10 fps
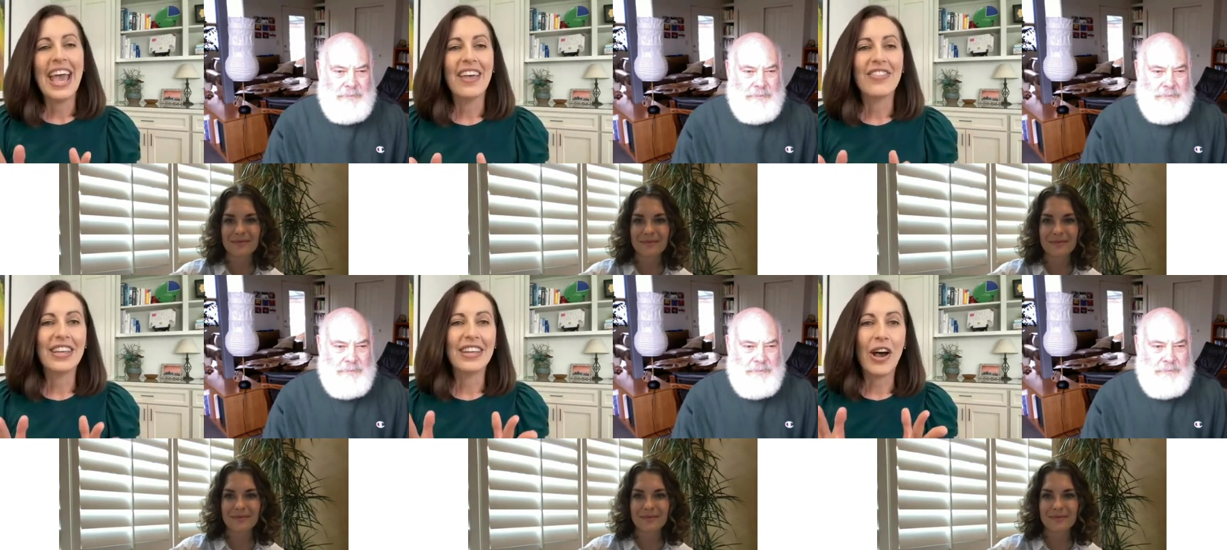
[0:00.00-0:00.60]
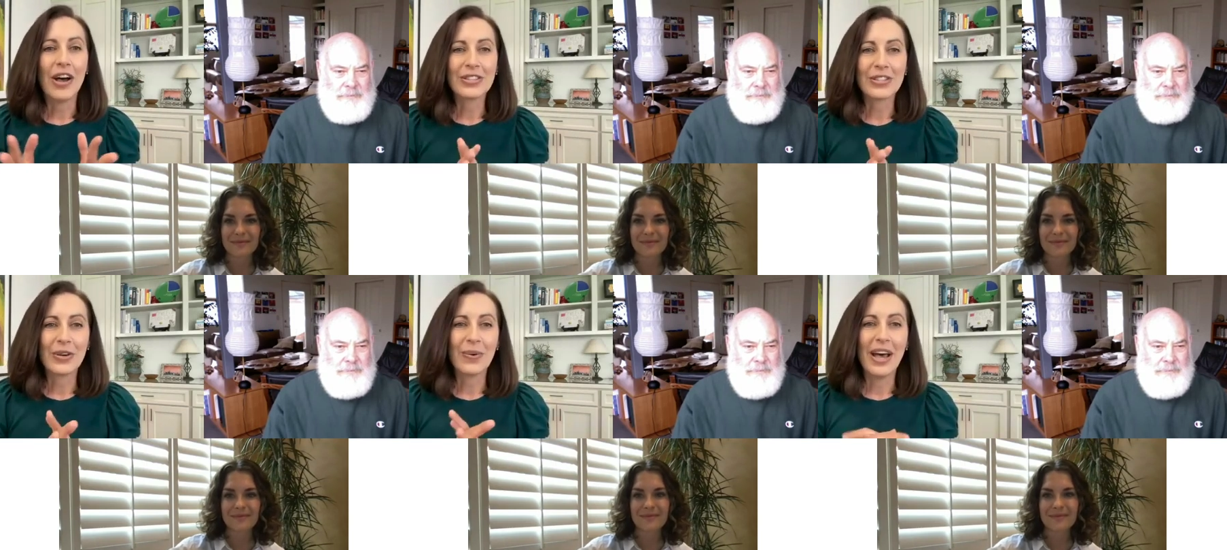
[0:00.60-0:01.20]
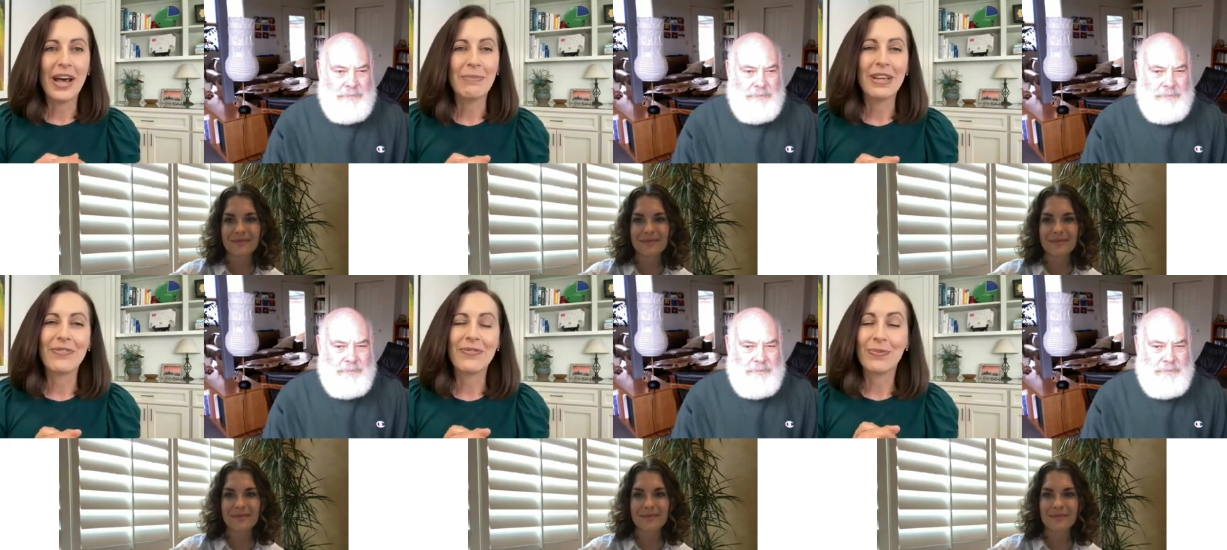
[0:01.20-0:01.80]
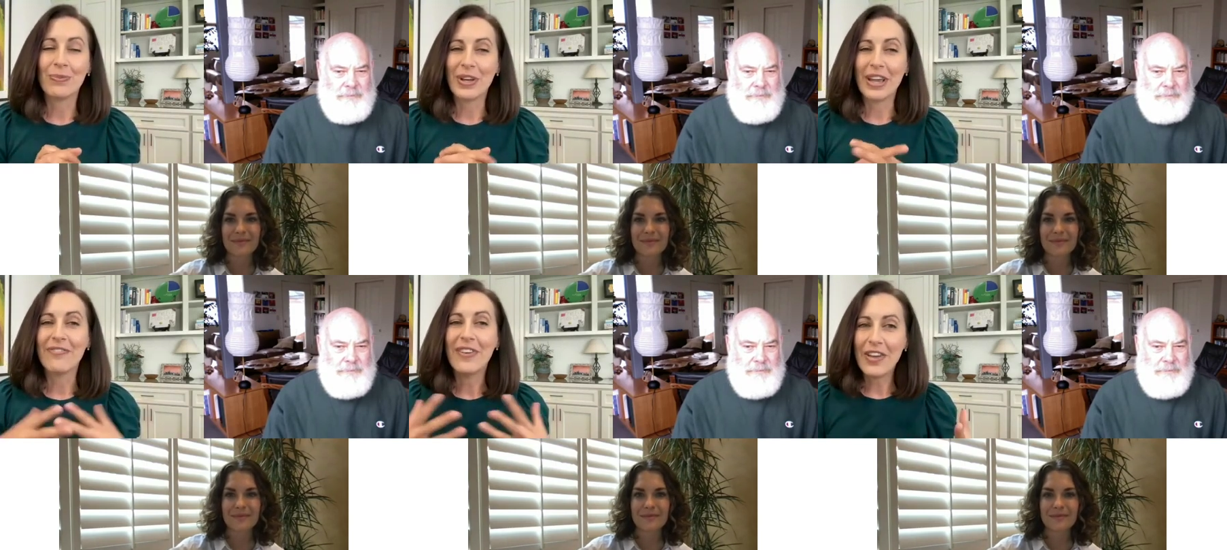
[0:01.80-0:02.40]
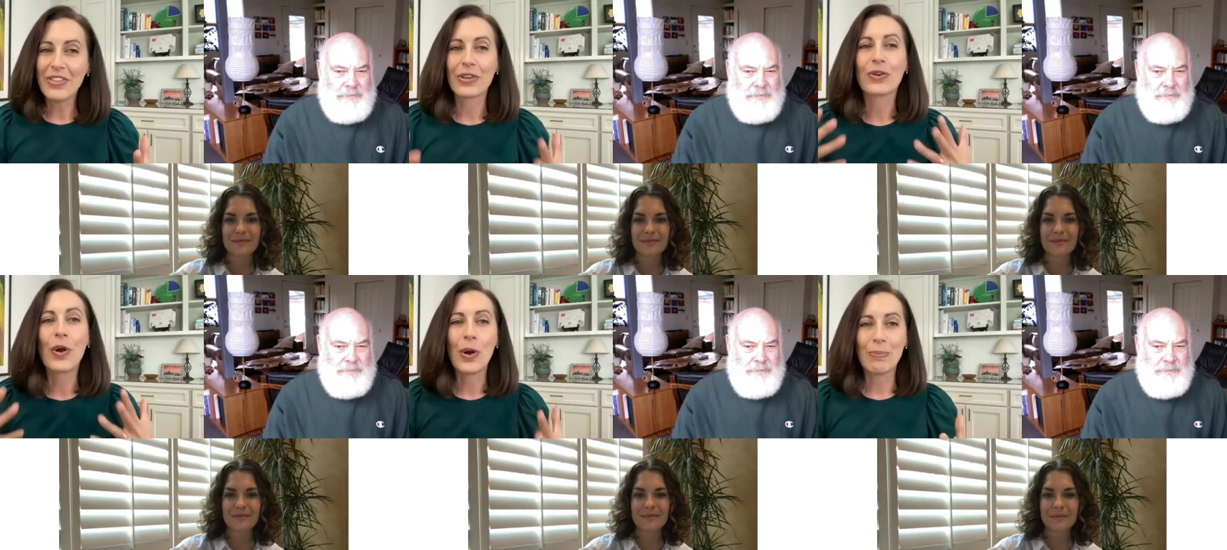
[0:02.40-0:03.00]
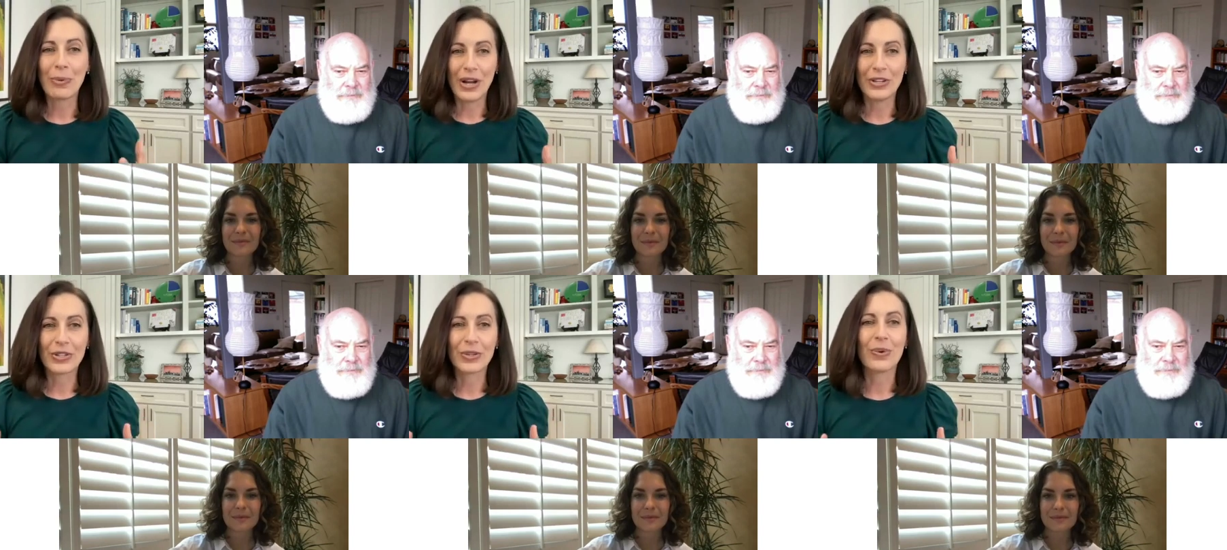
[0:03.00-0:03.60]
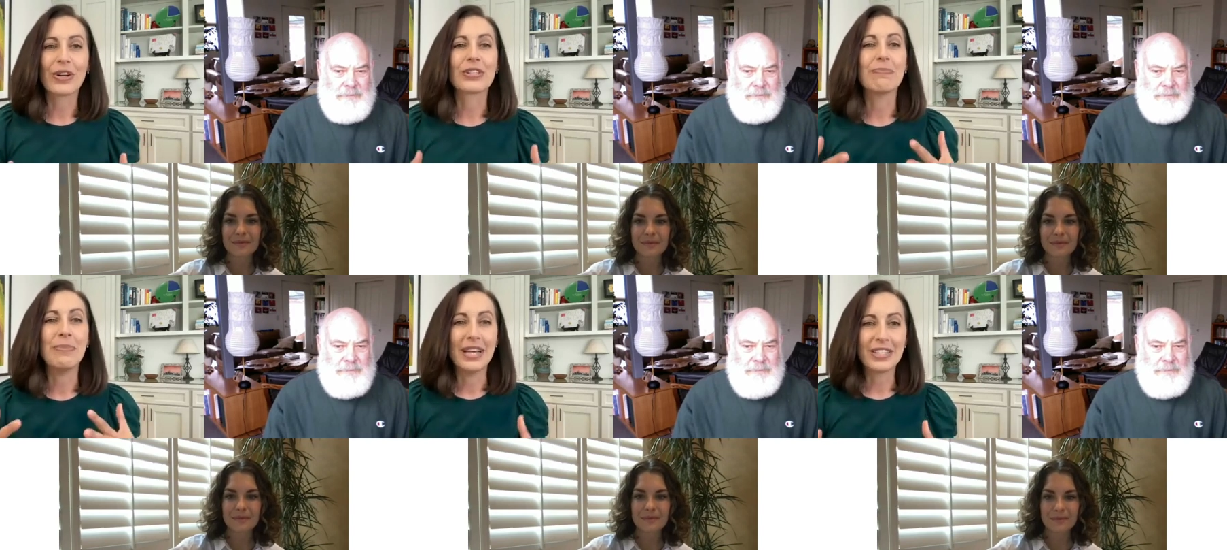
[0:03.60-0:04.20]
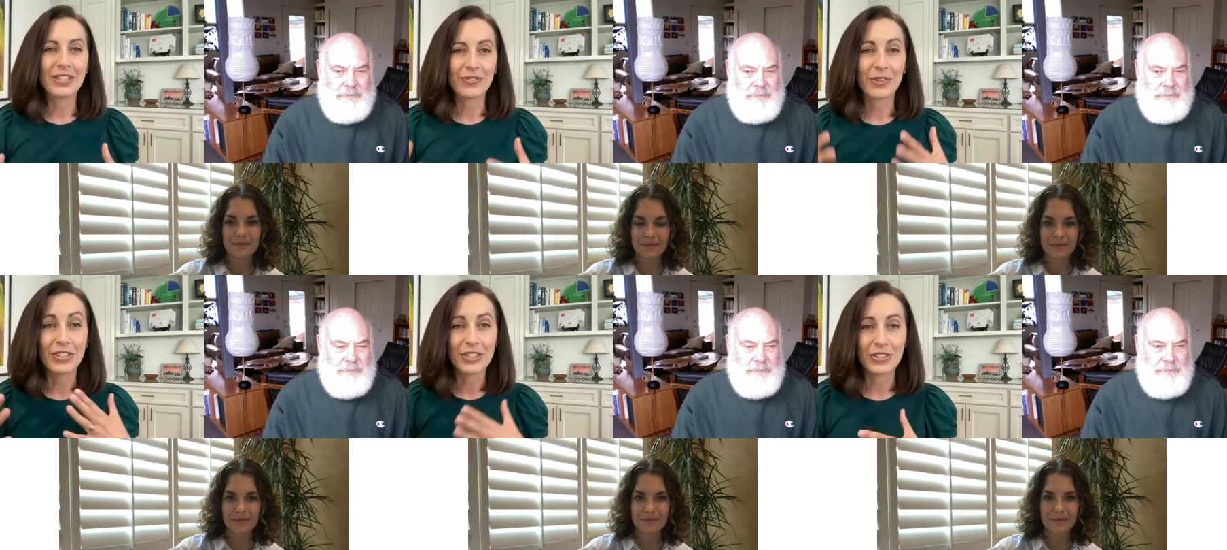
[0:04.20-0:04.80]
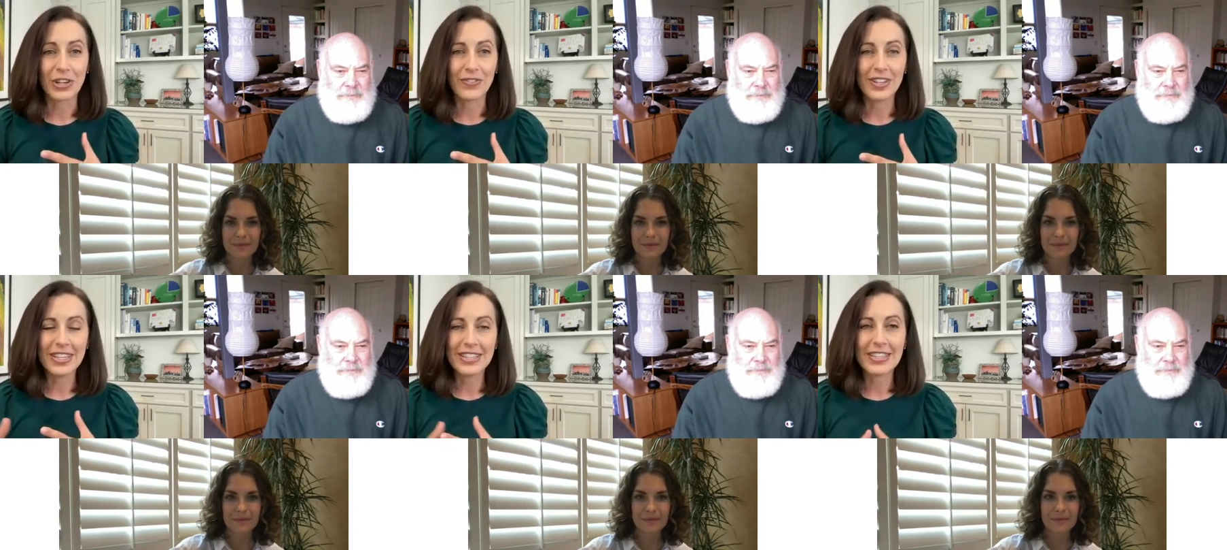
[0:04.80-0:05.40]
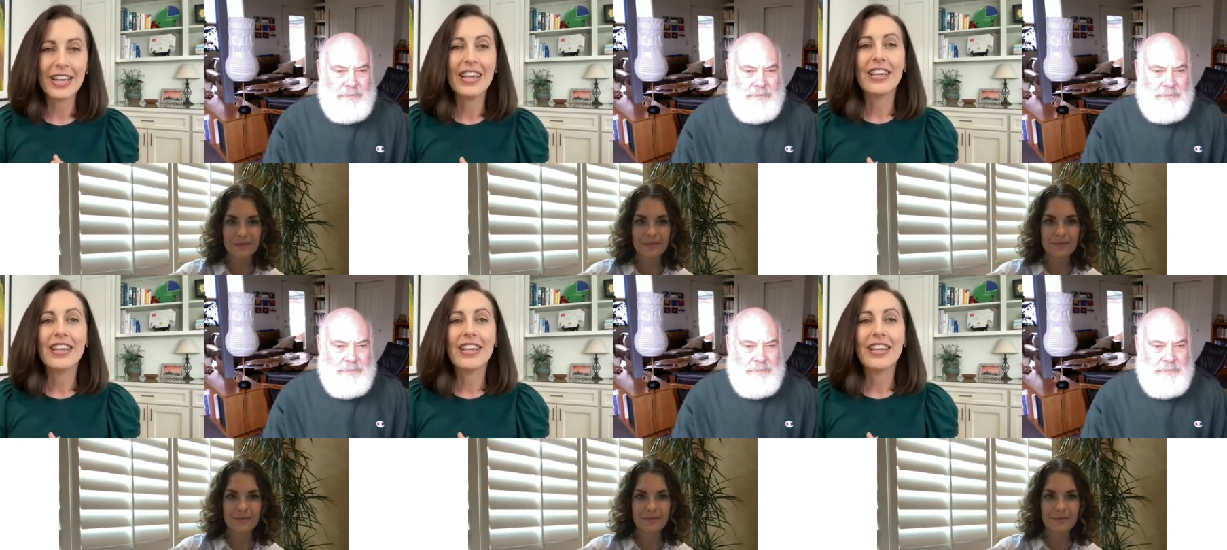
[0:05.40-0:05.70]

Speaker 1: And then also, if we have found that the Chrome browser works best for this service.